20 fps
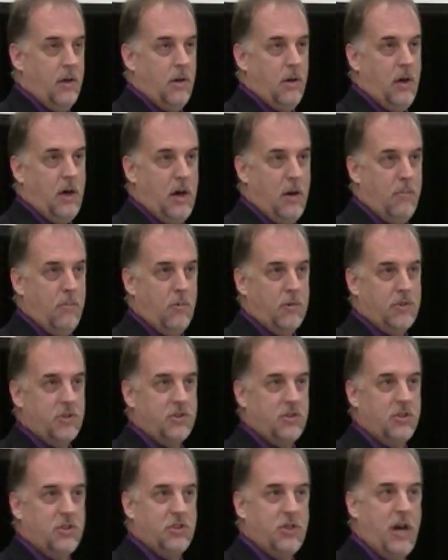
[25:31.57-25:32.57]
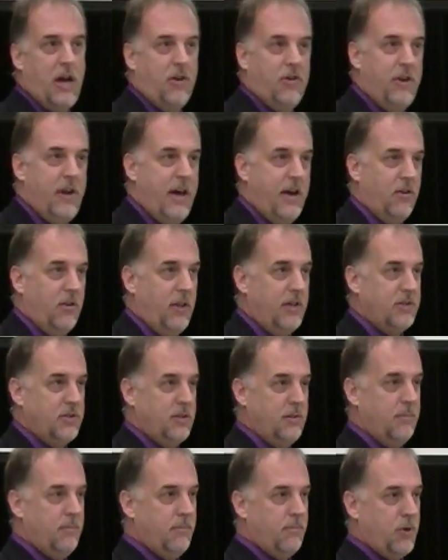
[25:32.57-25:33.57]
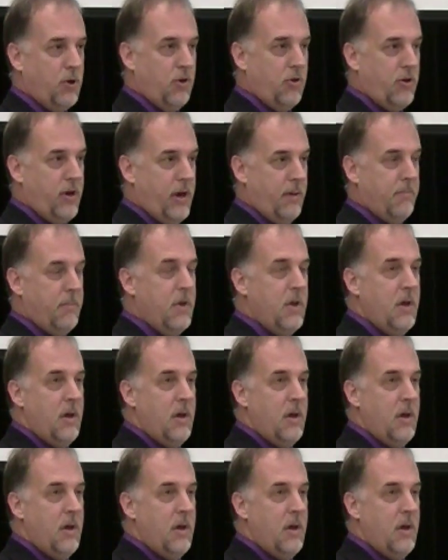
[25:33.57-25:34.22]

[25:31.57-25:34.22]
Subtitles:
which is a child and adolescent program.